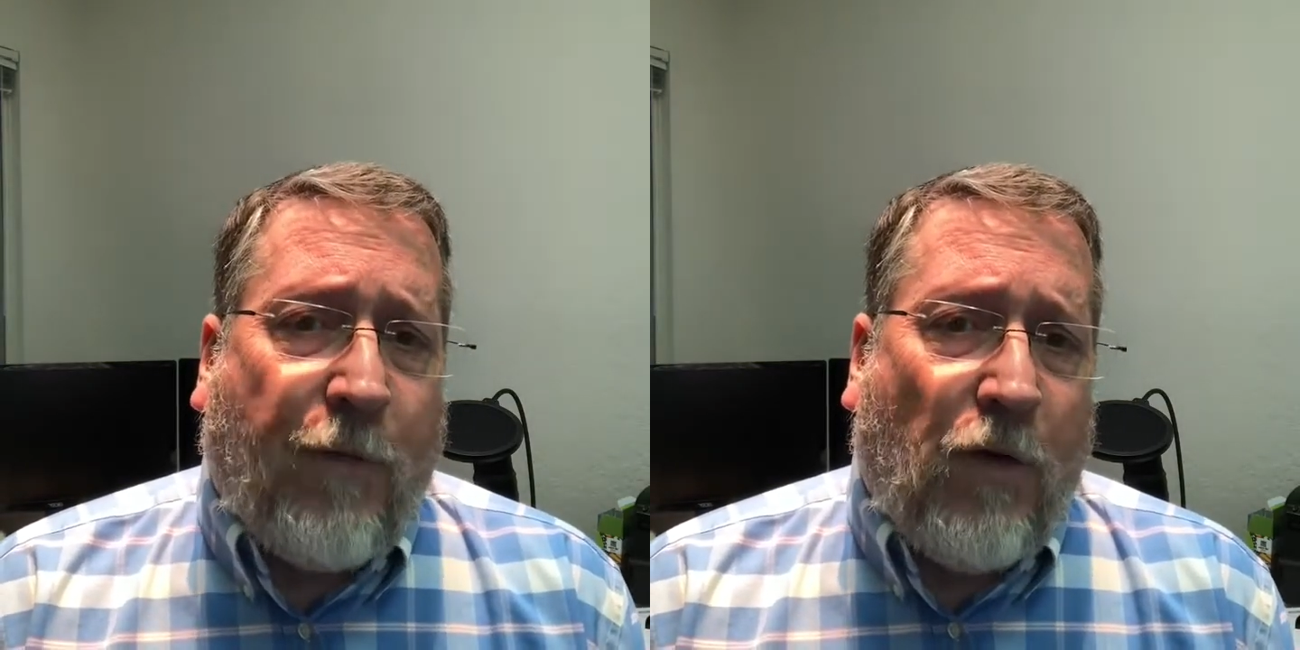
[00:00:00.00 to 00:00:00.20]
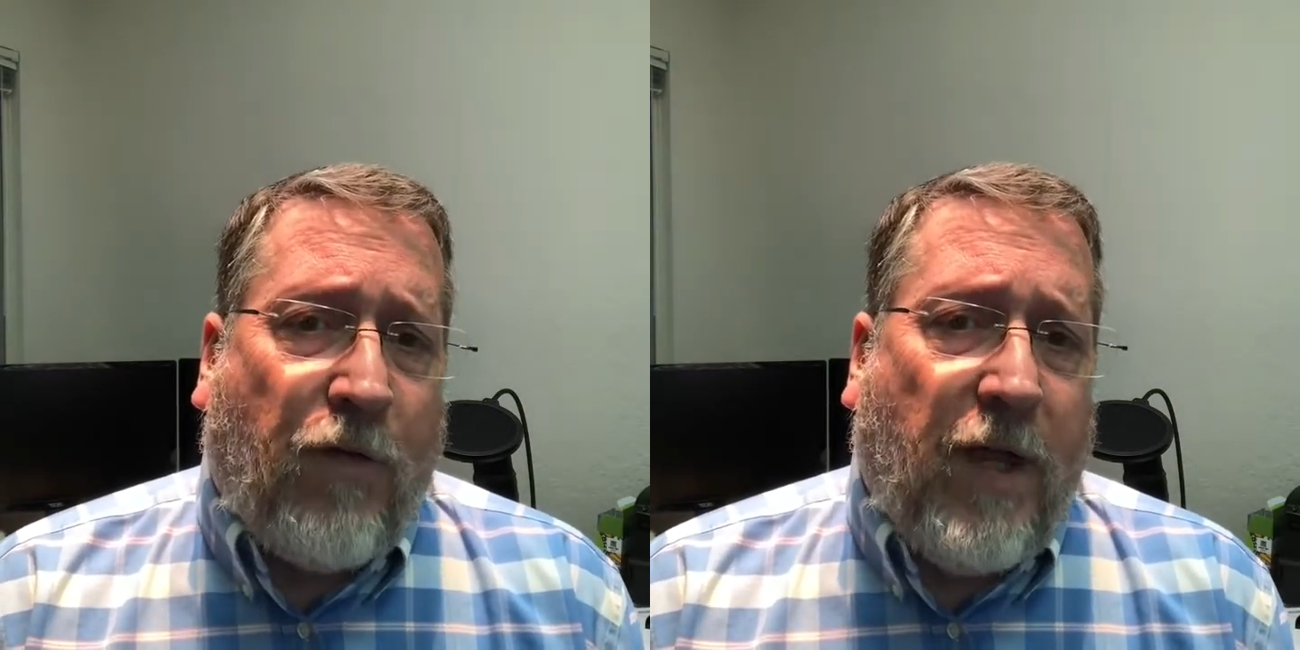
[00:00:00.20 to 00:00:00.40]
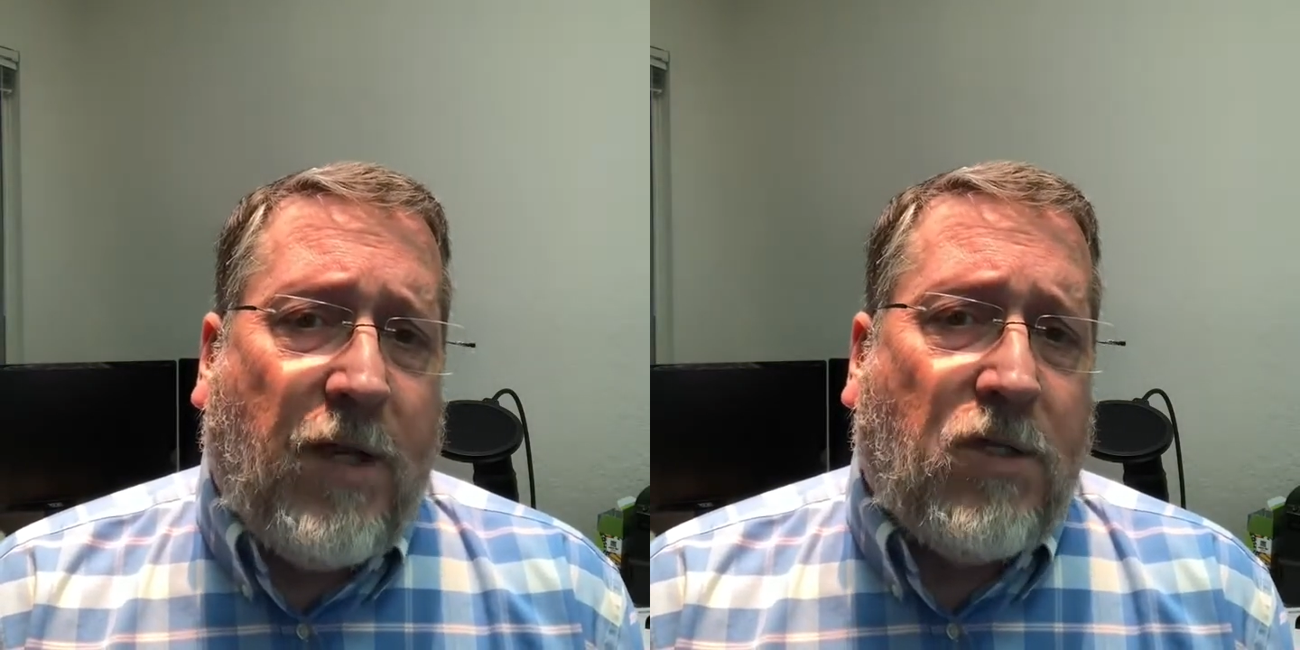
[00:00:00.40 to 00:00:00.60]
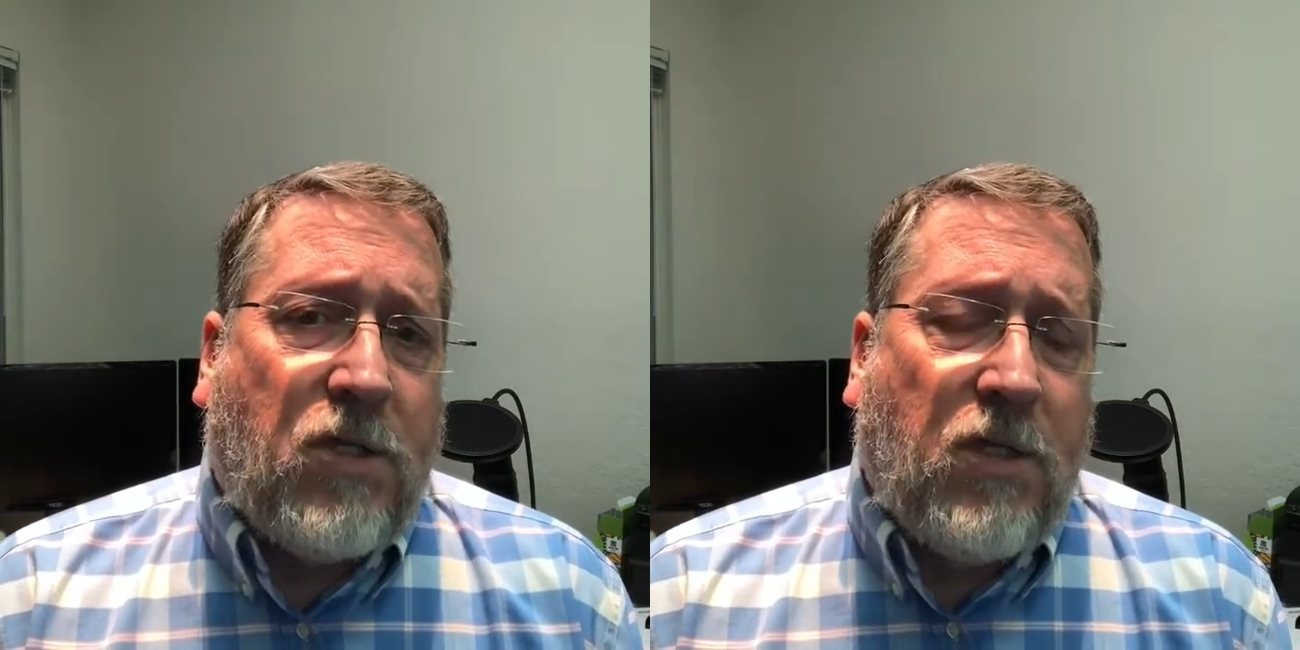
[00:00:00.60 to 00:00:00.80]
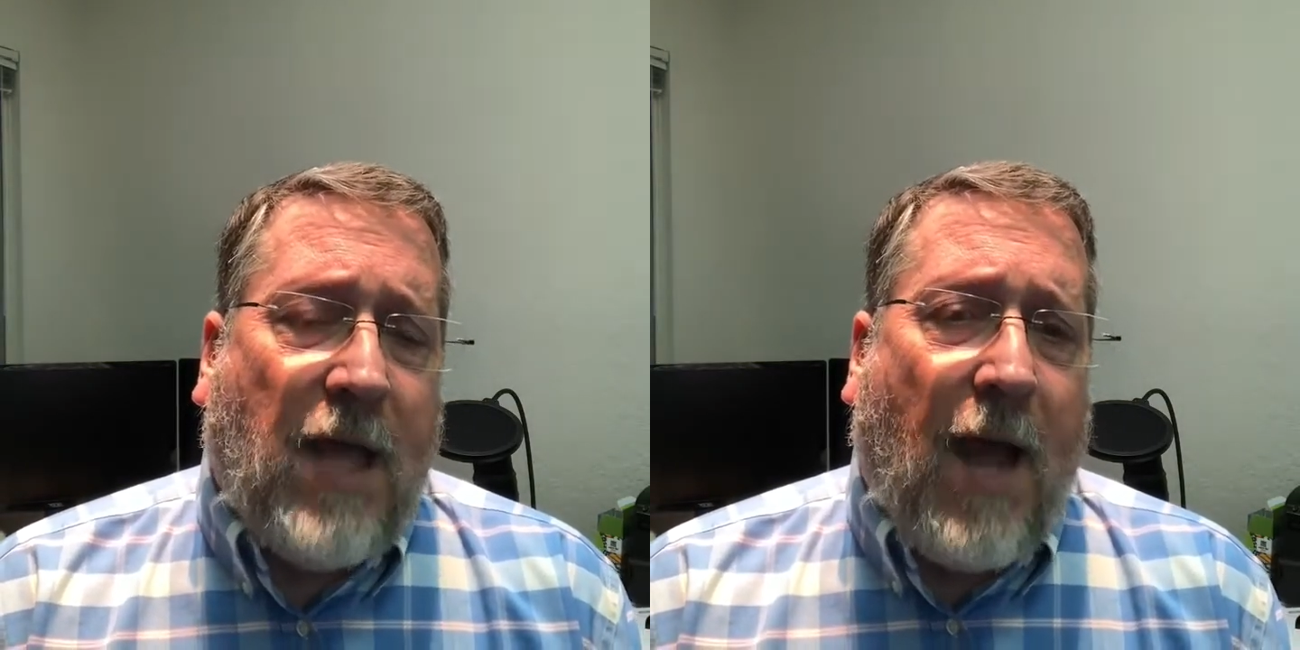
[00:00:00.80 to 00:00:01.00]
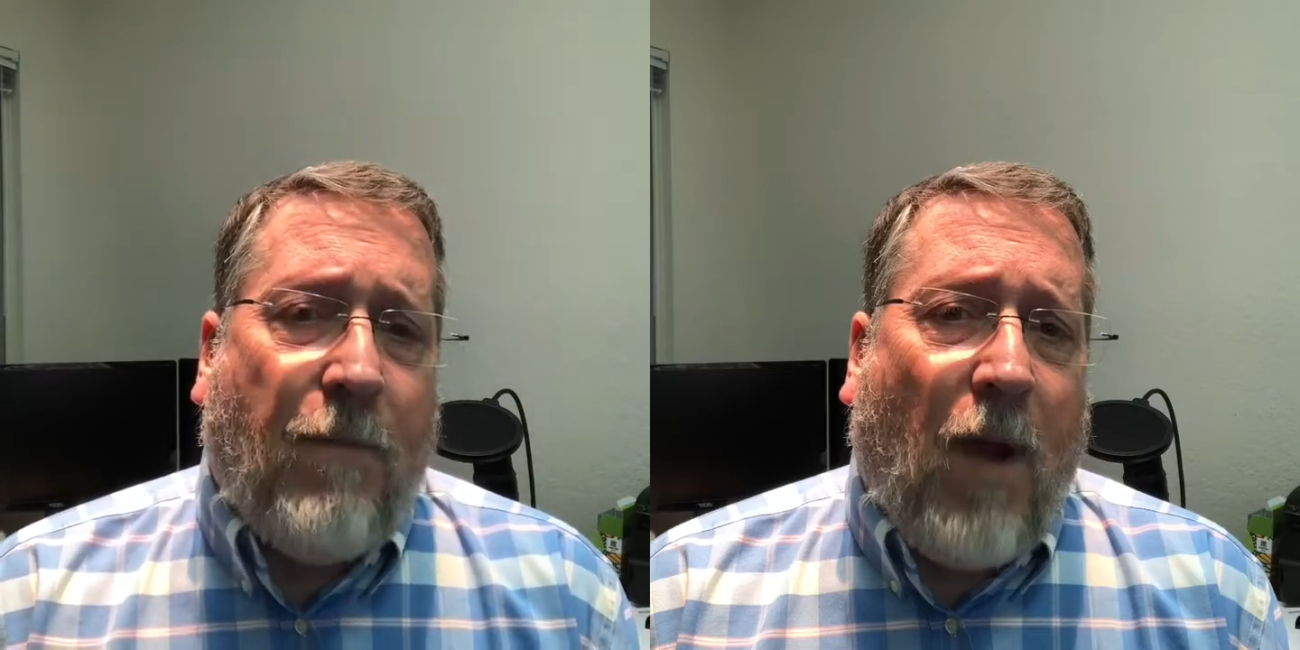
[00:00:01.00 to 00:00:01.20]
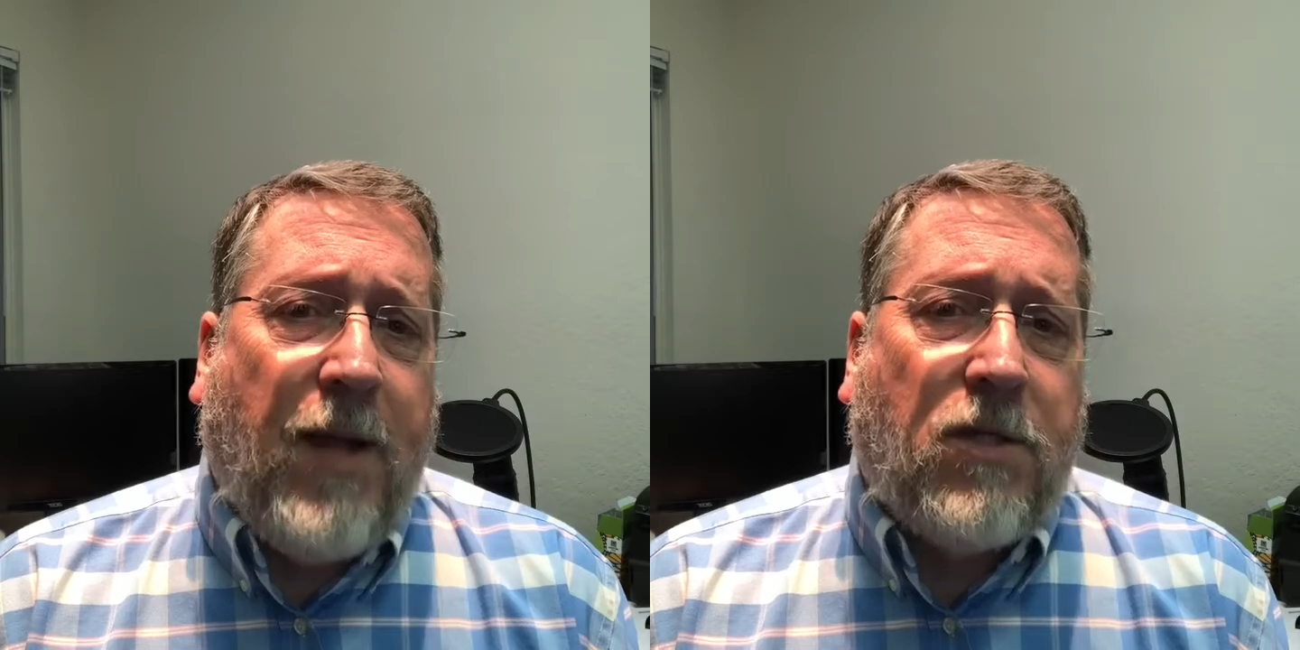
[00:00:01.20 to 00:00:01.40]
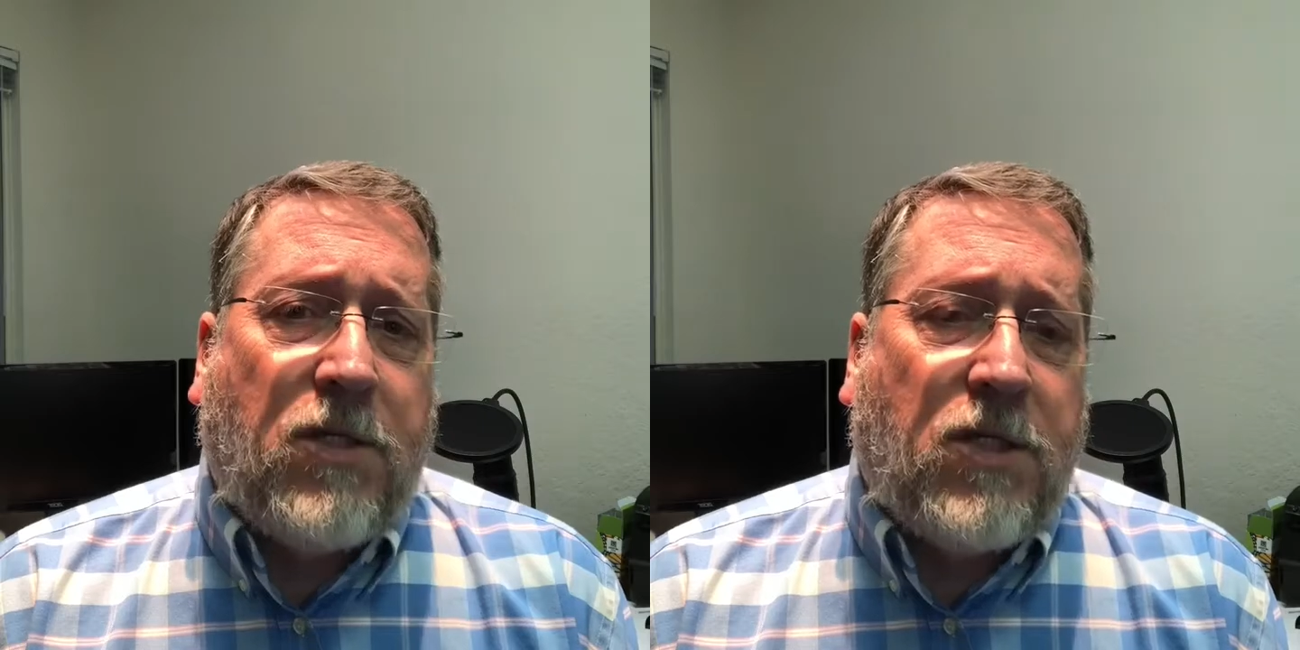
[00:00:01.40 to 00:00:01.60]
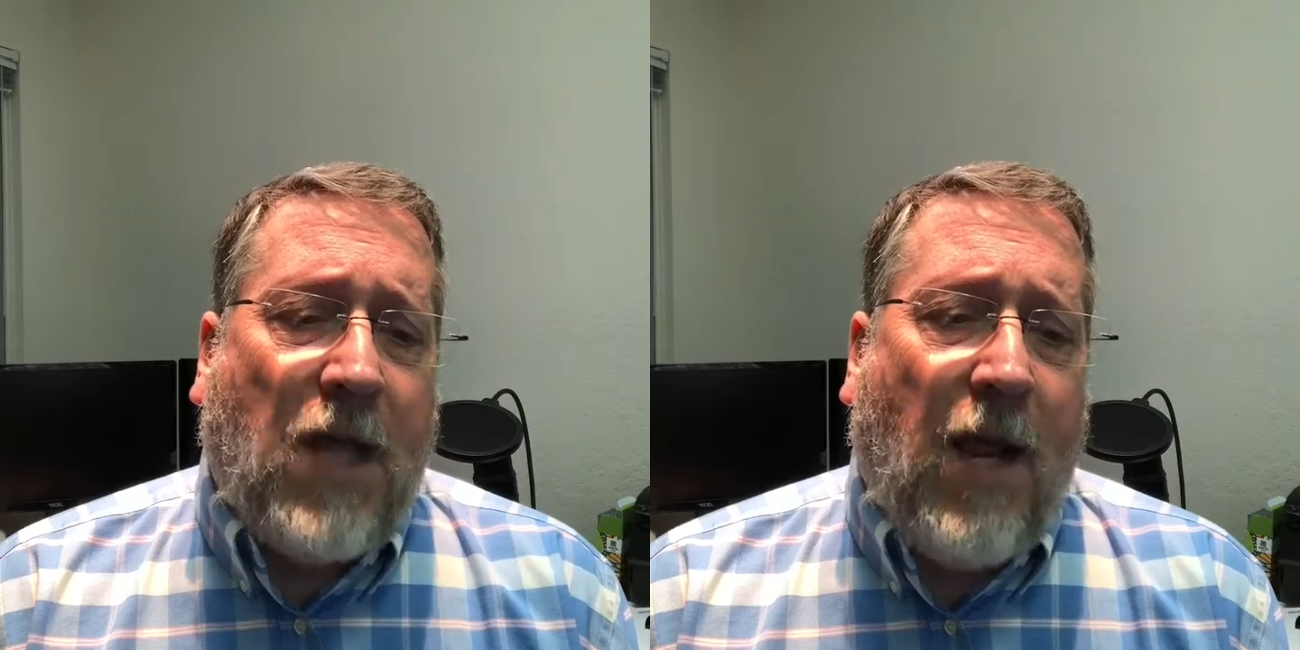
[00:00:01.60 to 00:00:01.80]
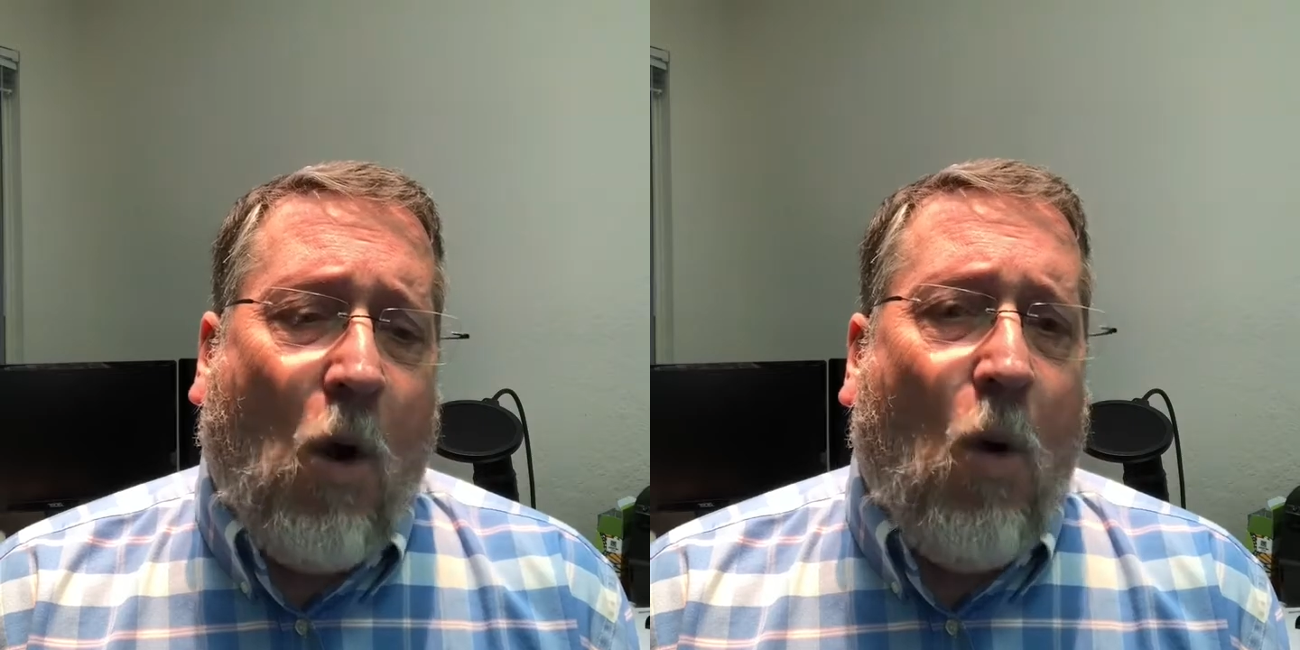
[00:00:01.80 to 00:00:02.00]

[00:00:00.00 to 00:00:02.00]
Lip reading: for things that might say,